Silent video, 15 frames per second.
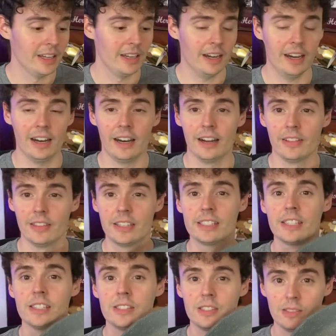Uh,
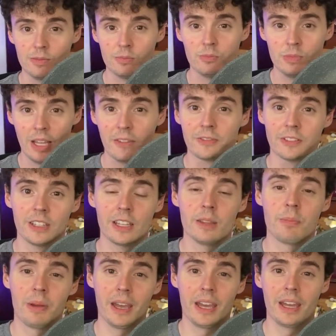this is definitely the
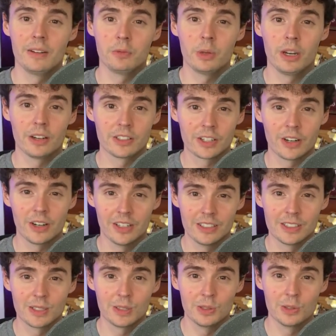pan we are turning
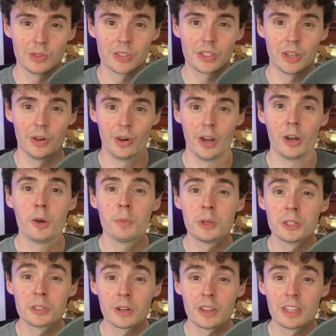to. So I hope you
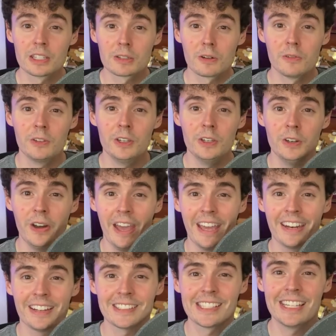enjoyed this review
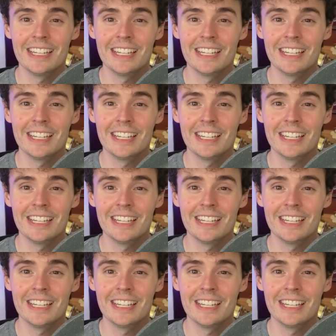and I'll see